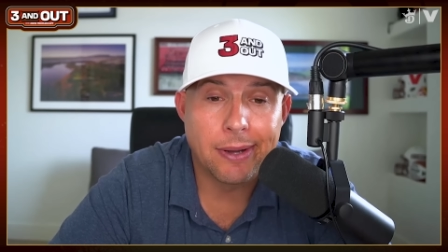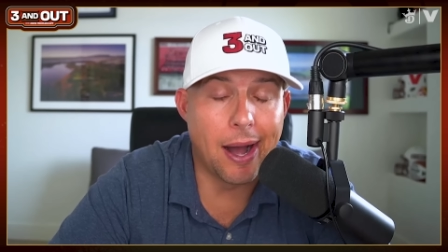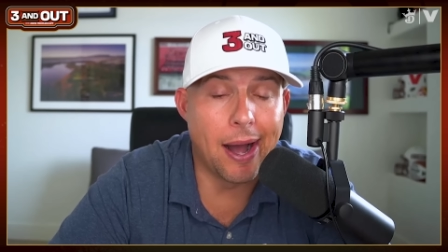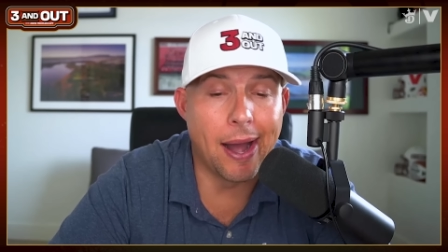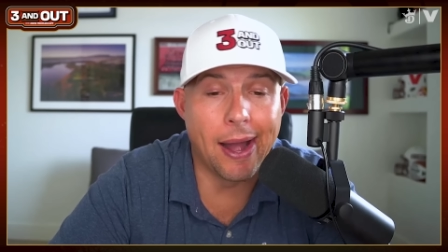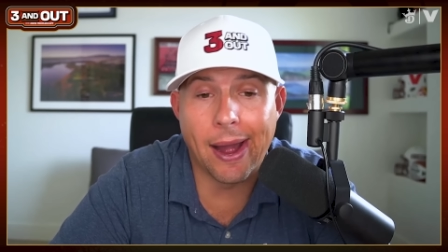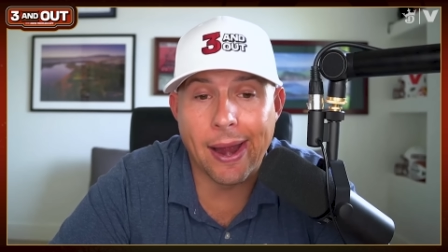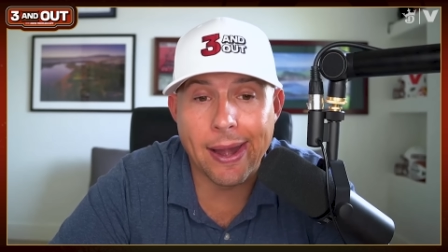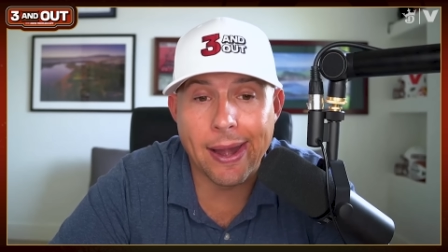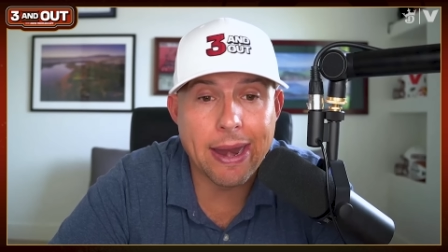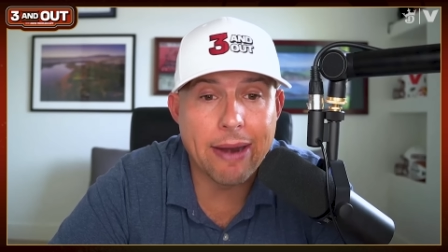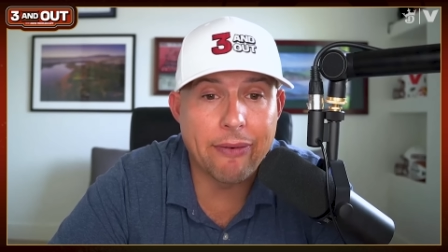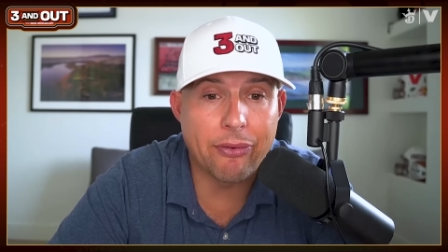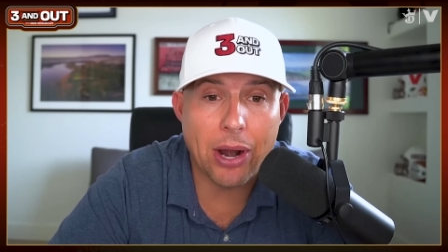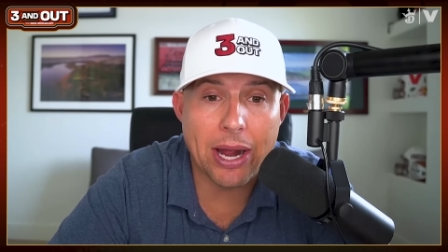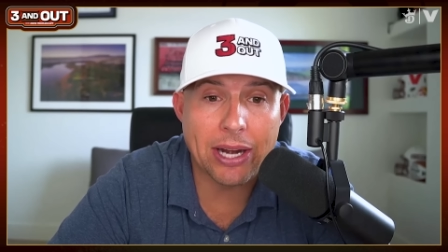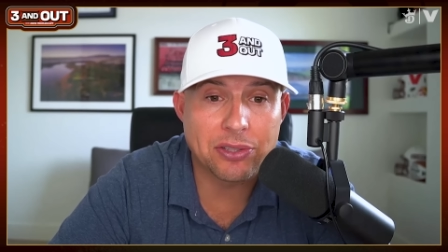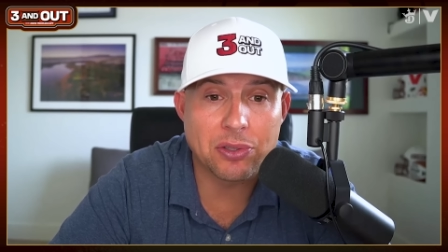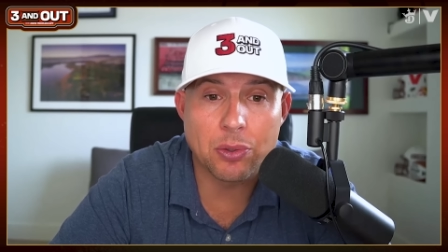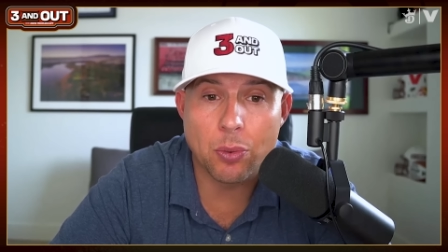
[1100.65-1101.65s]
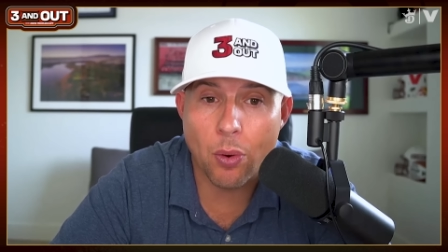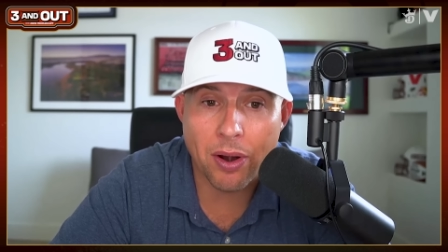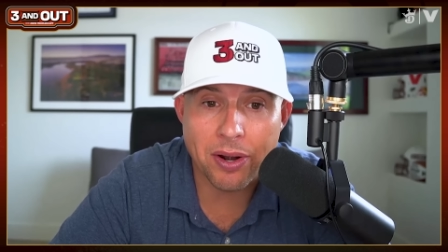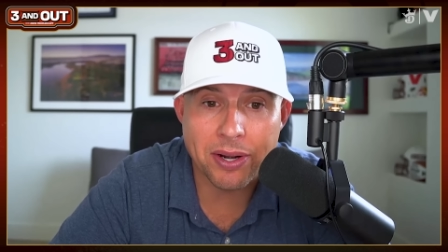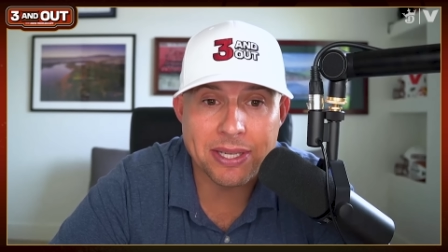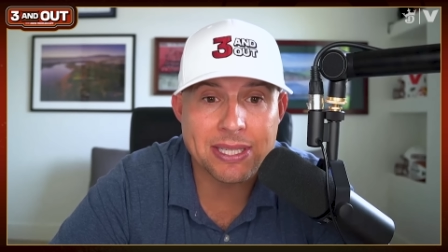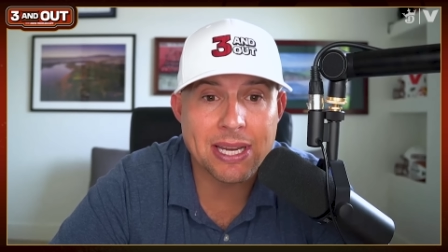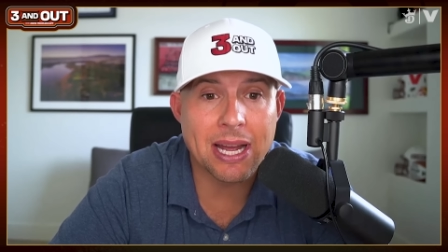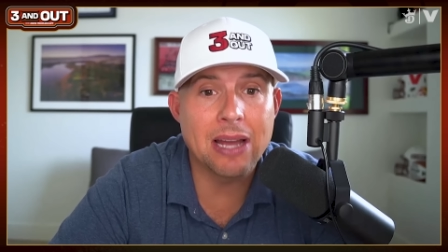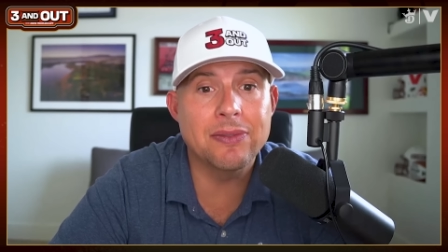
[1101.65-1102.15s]
I, I never actually wanted to
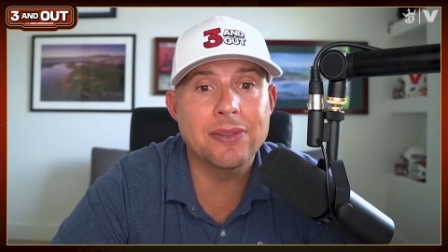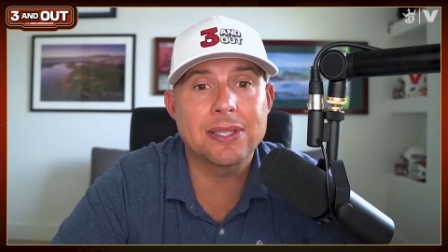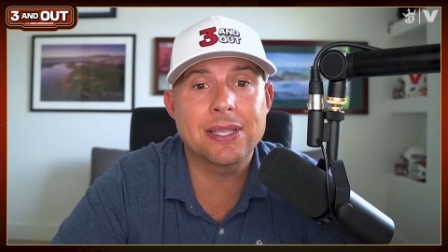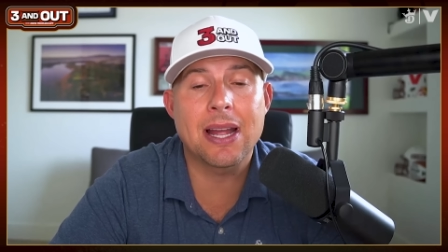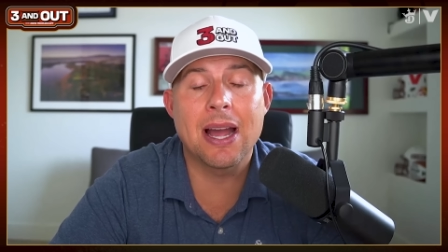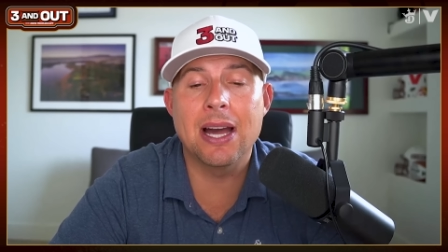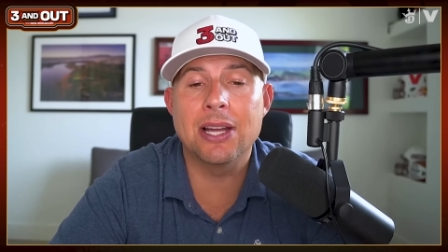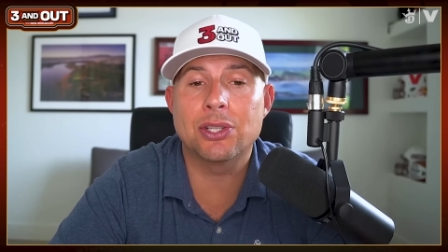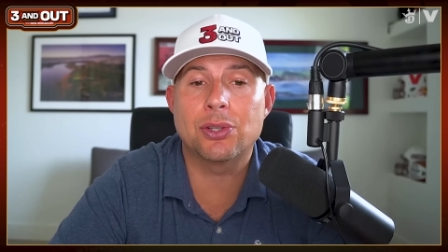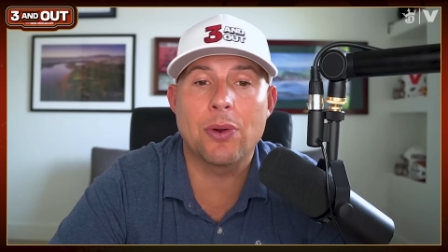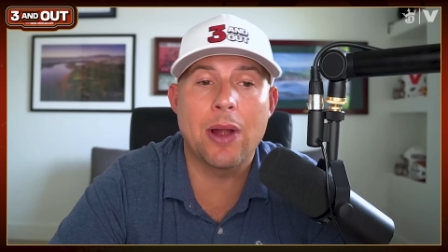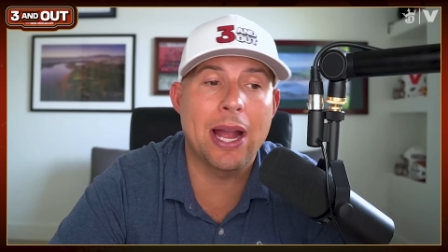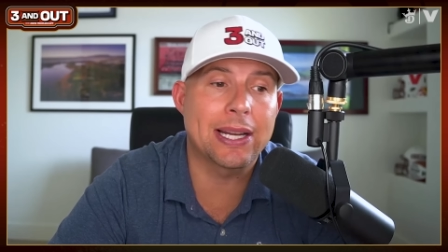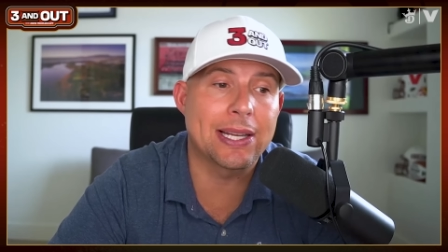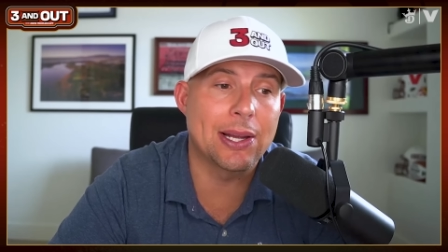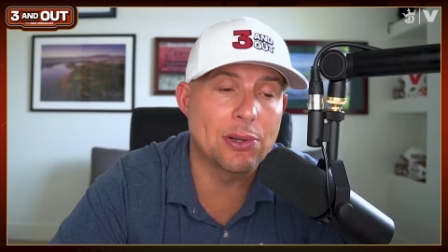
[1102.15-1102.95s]
sign this contract.